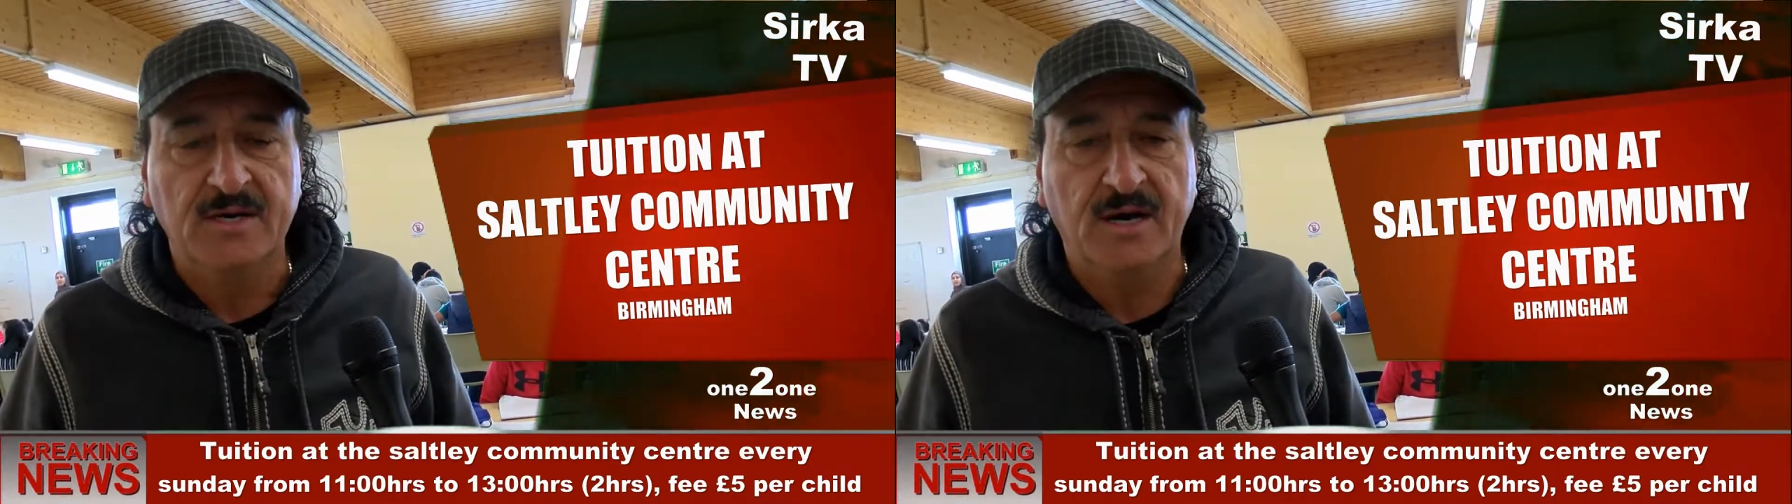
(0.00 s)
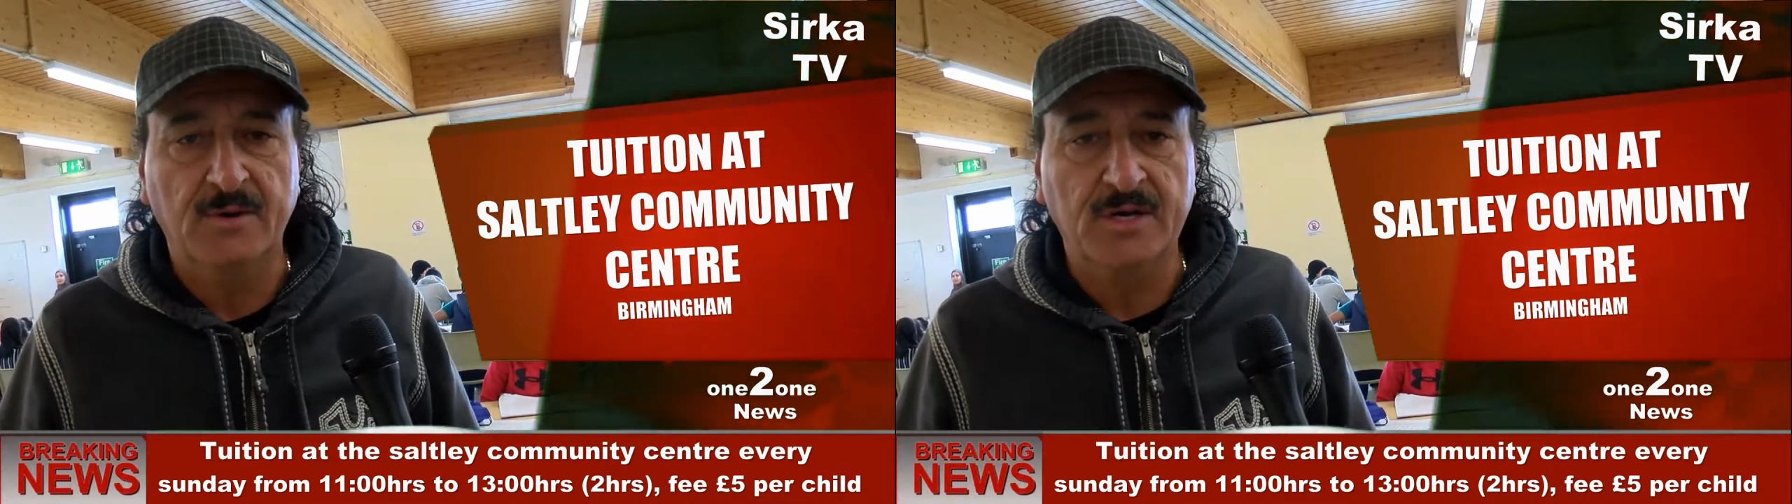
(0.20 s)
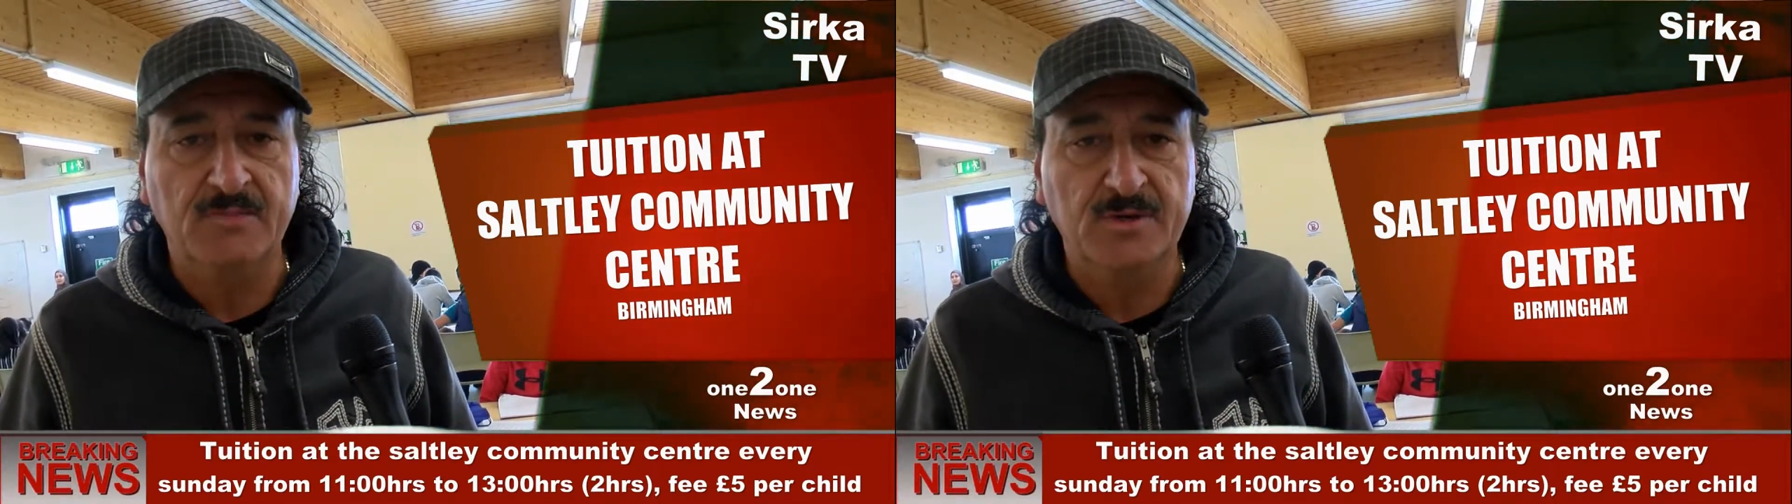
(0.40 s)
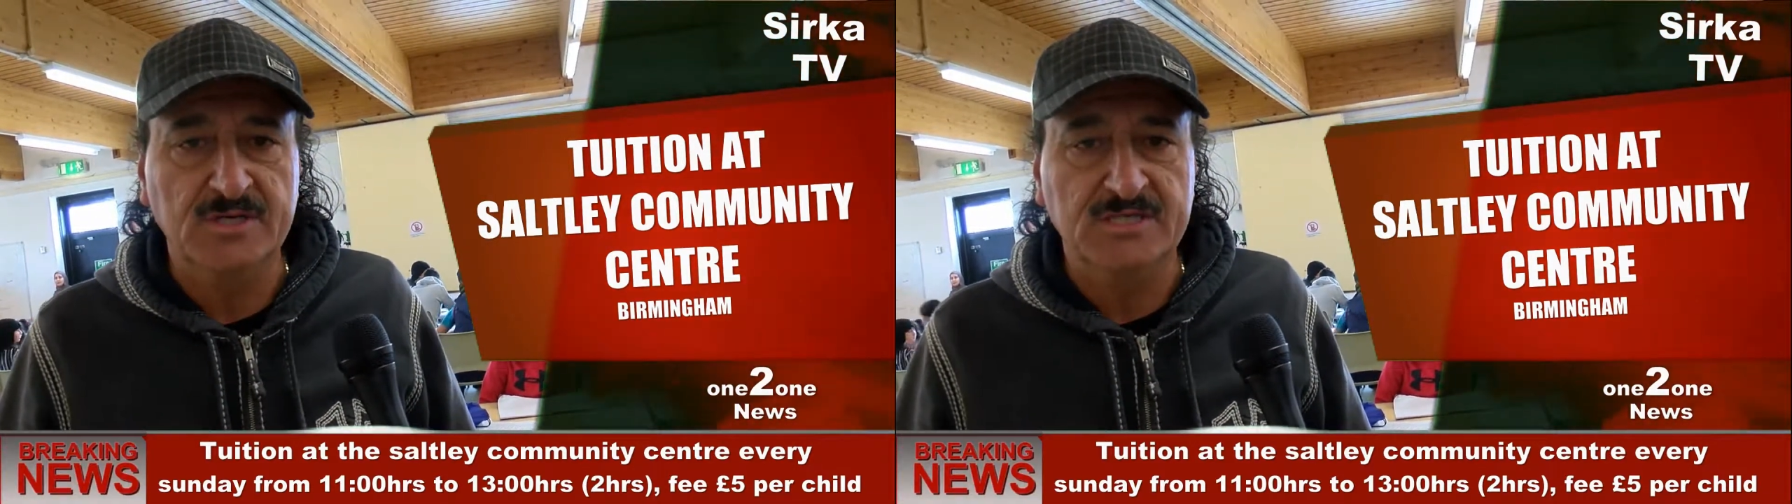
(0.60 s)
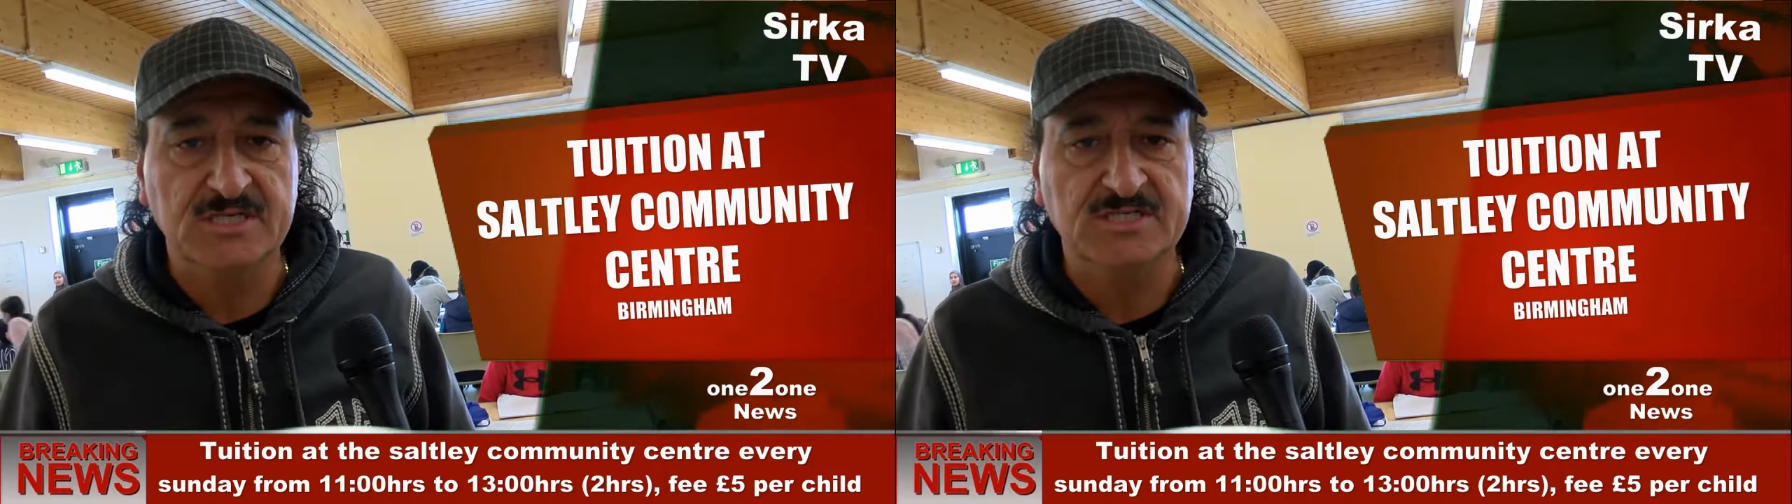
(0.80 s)
Our
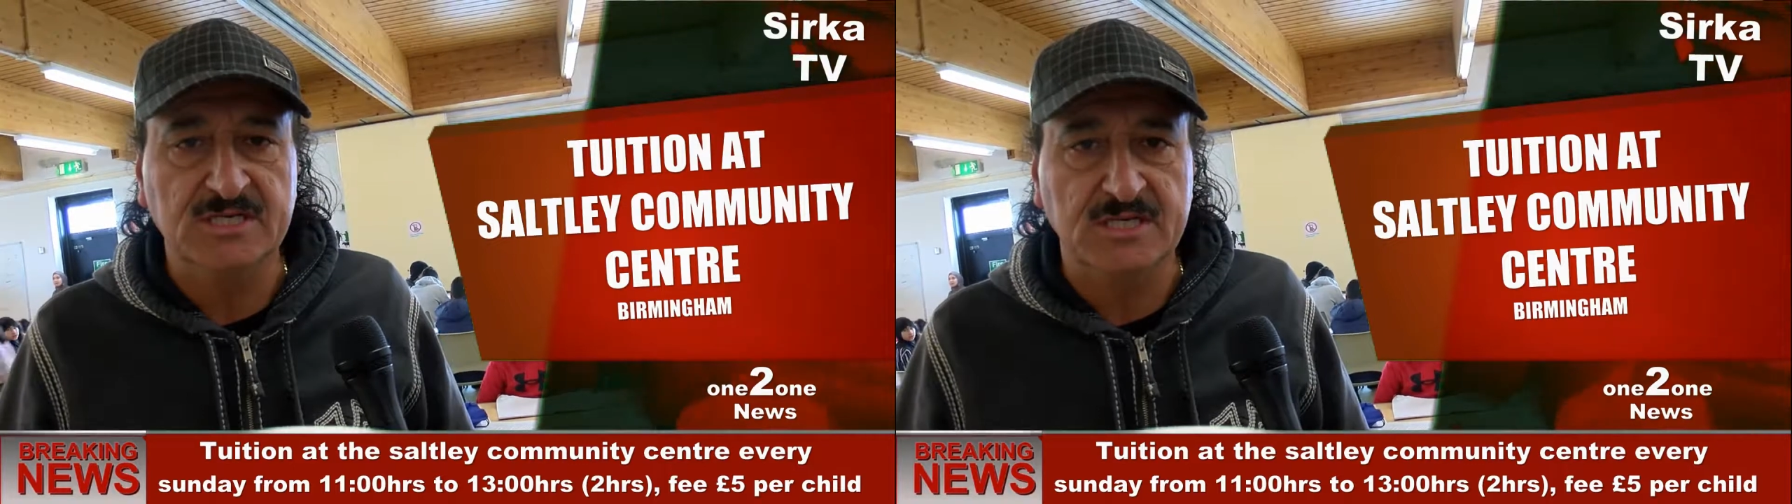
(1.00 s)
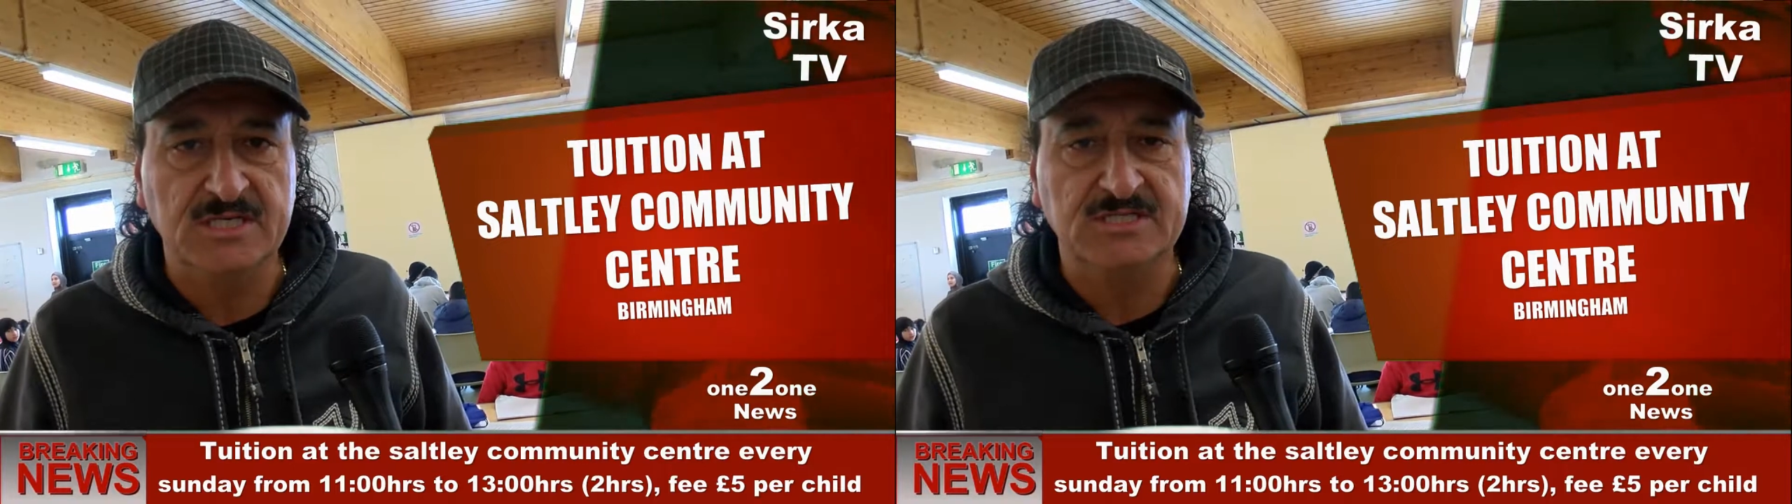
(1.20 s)
communities need